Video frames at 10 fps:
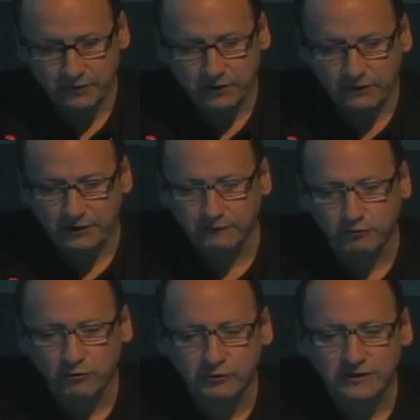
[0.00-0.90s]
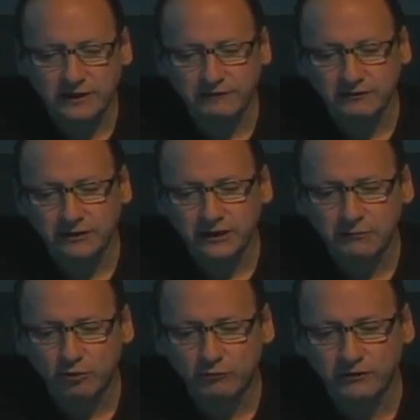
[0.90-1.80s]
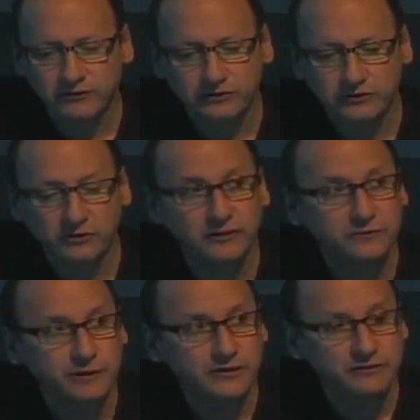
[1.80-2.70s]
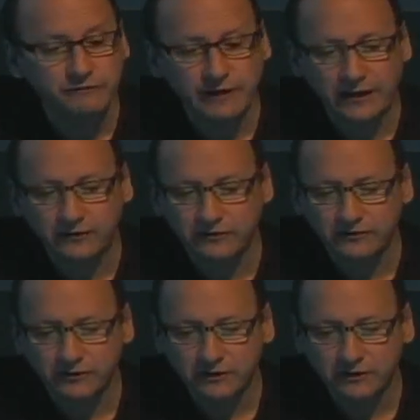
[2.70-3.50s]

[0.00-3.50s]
Therefore, we definitely need more research on these patient factors,